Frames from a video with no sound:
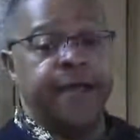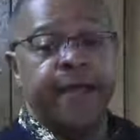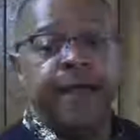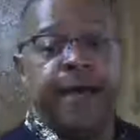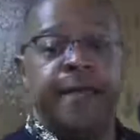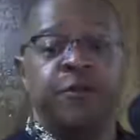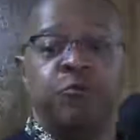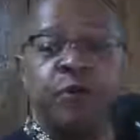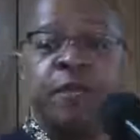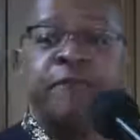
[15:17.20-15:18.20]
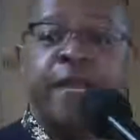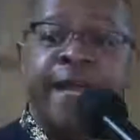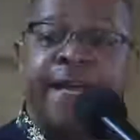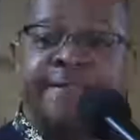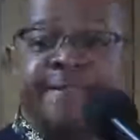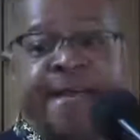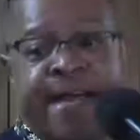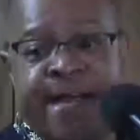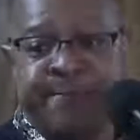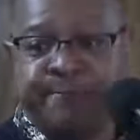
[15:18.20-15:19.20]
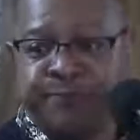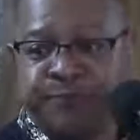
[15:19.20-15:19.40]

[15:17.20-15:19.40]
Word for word: I, I know where every last dime.